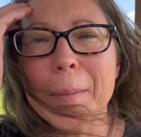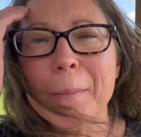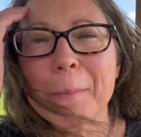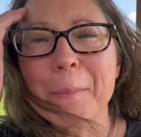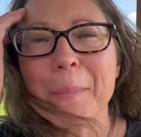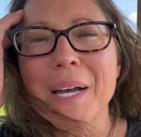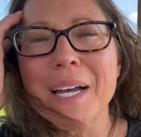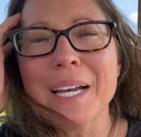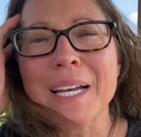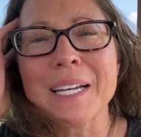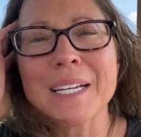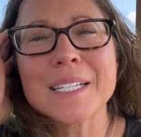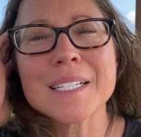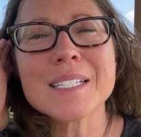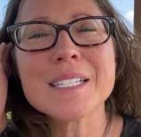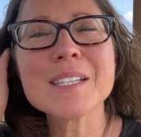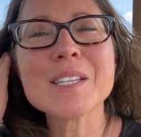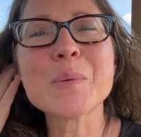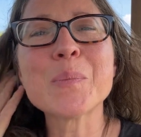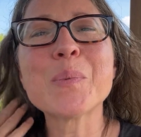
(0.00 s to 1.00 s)

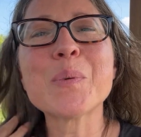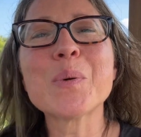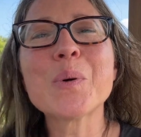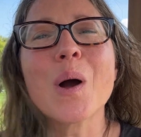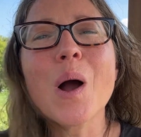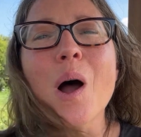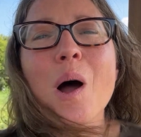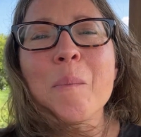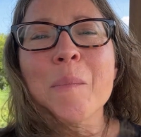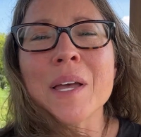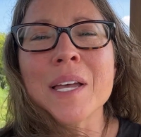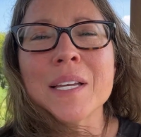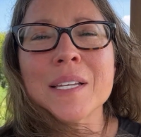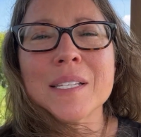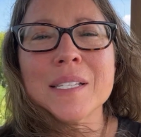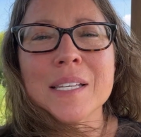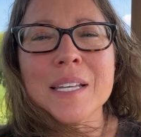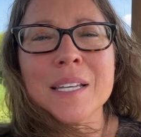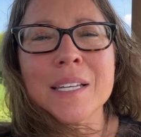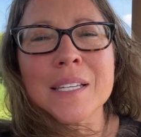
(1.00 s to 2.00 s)
But the
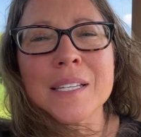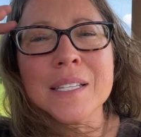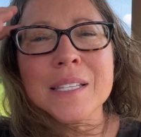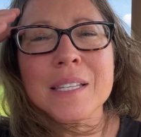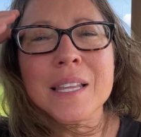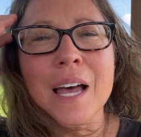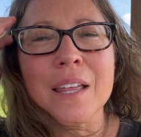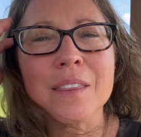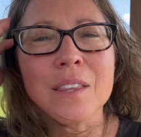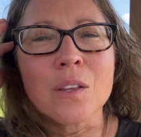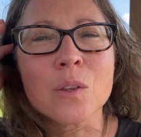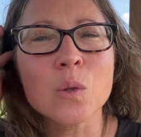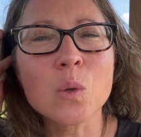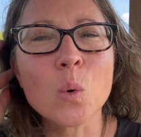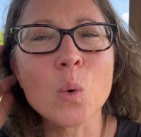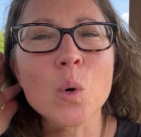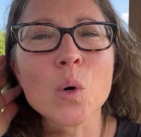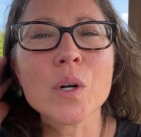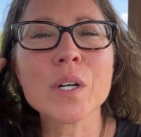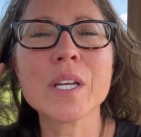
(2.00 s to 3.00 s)
promise is that the
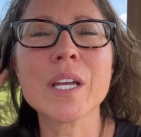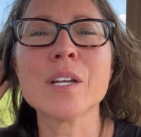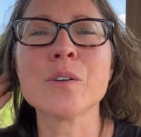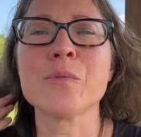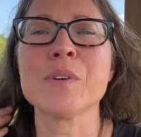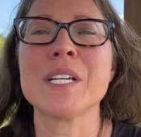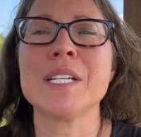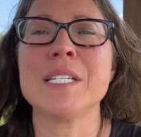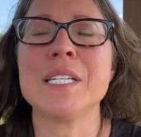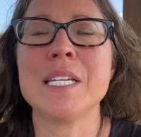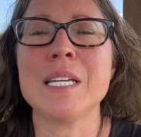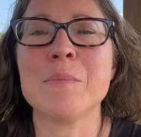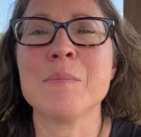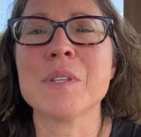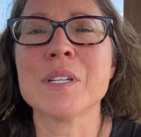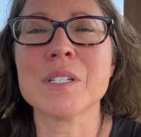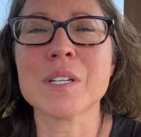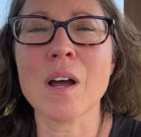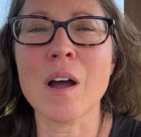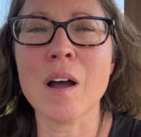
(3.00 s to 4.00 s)
Lord can redeem
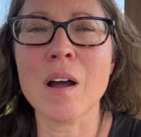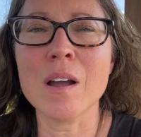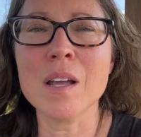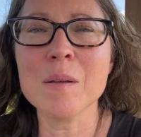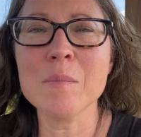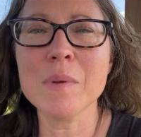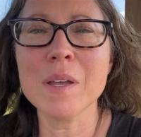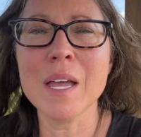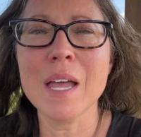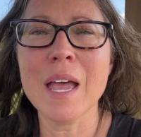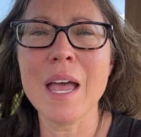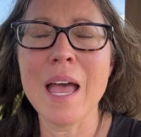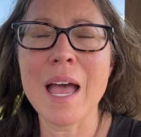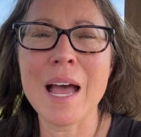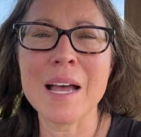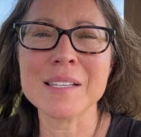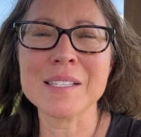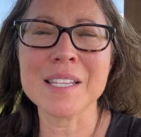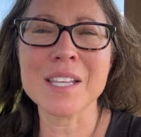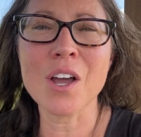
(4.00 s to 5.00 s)
the time
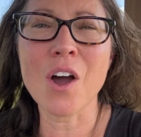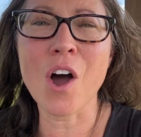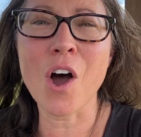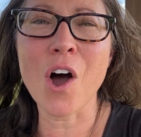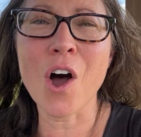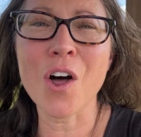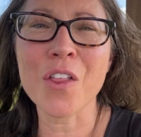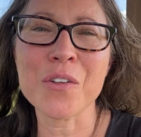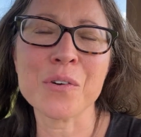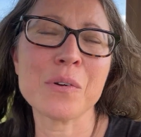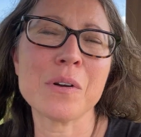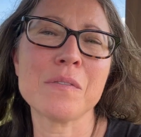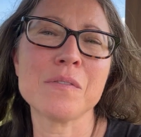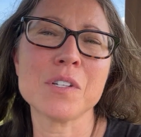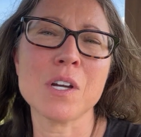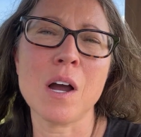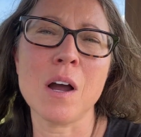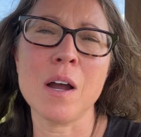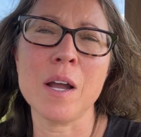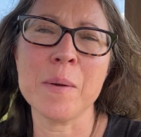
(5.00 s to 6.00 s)
as the author of
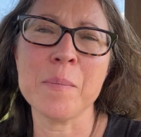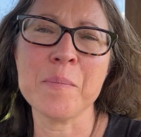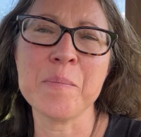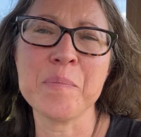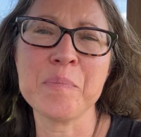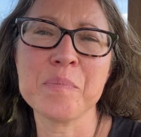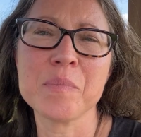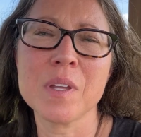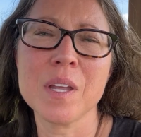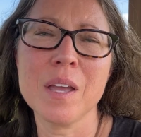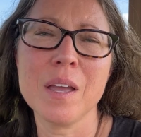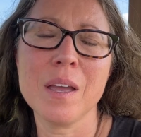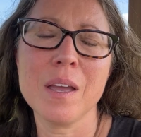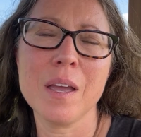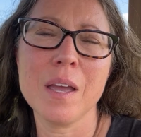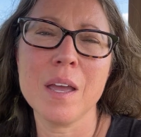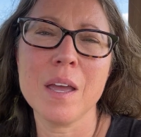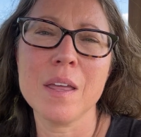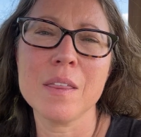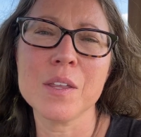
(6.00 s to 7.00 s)
time.
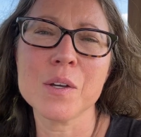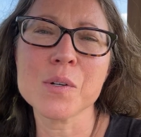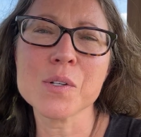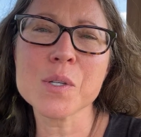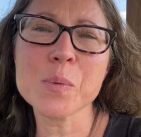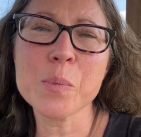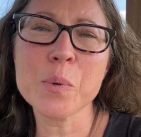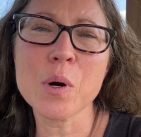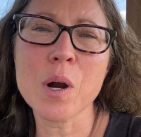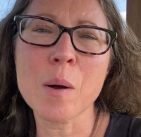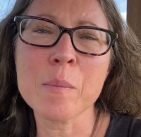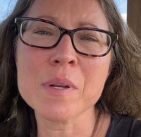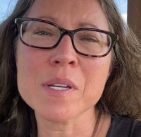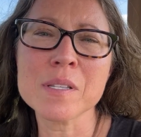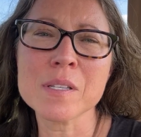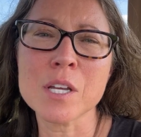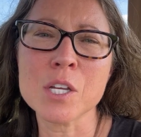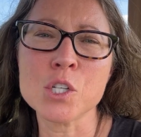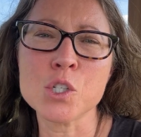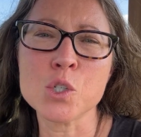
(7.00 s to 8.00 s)
There's a
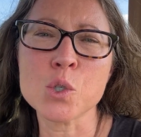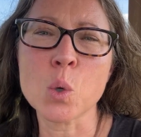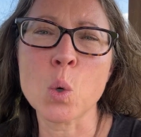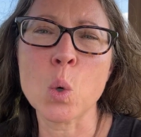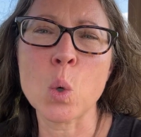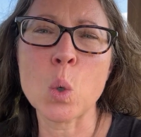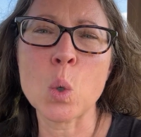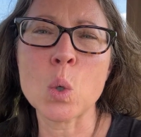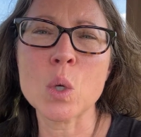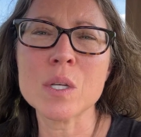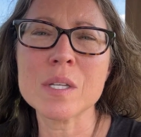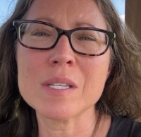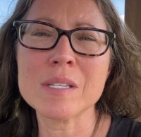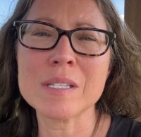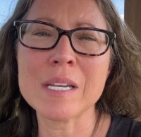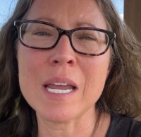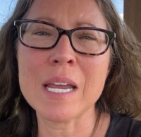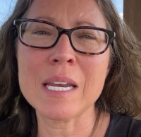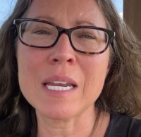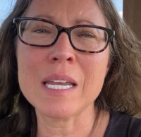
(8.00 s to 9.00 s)
promise in Joel
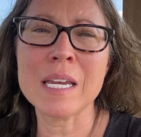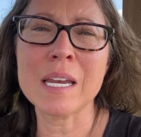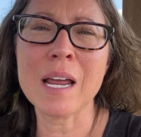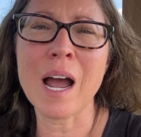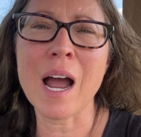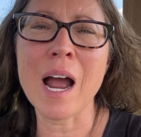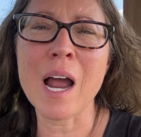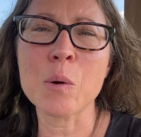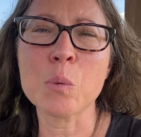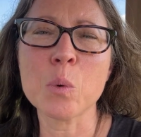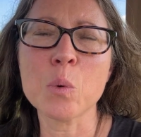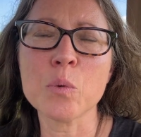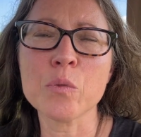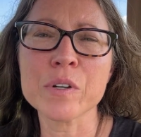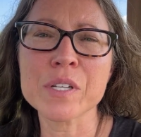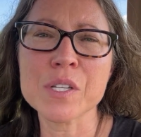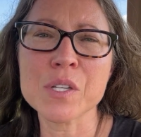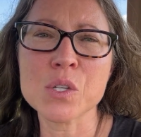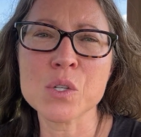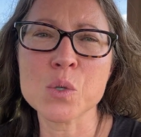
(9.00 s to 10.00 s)
stating, "I will
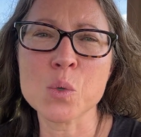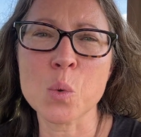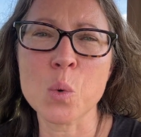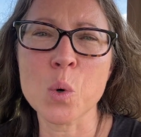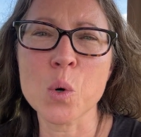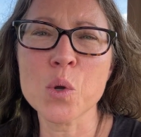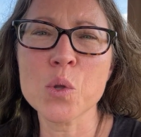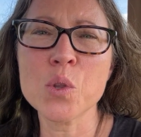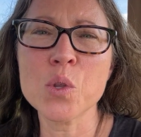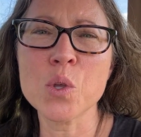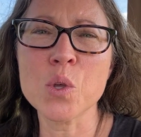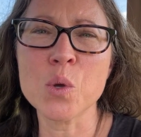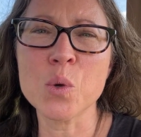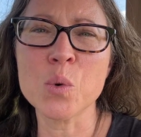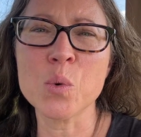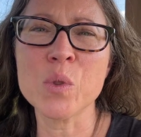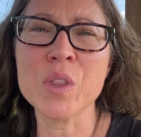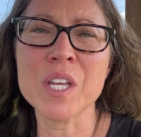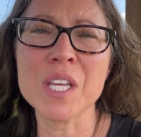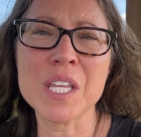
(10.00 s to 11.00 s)
restore
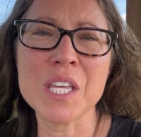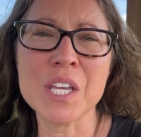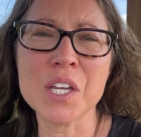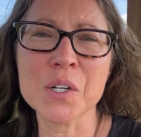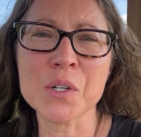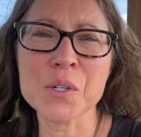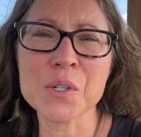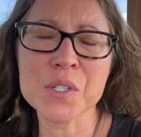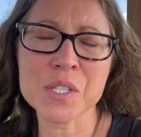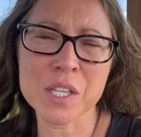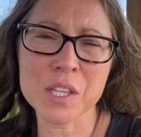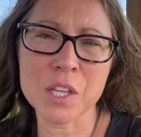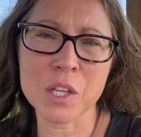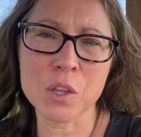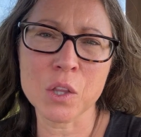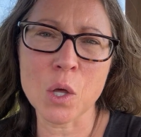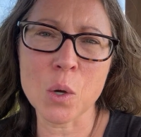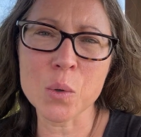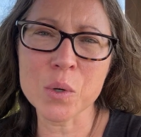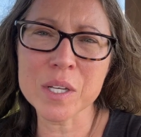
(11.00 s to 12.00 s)
you the years that the
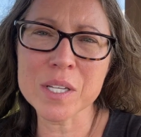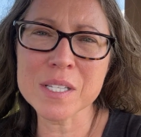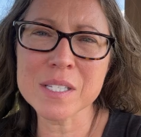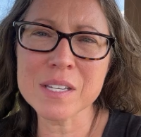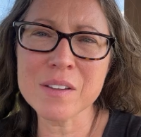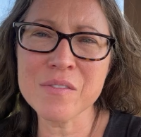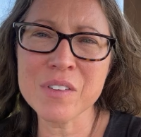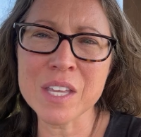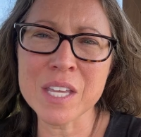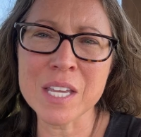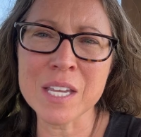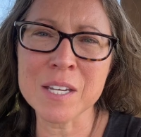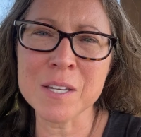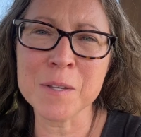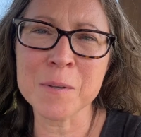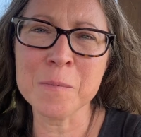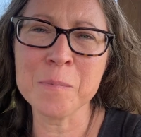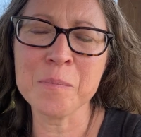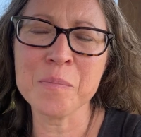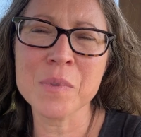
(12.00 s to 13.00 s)
locusts have
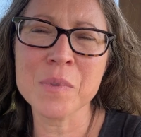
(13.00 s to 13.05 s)
eaten,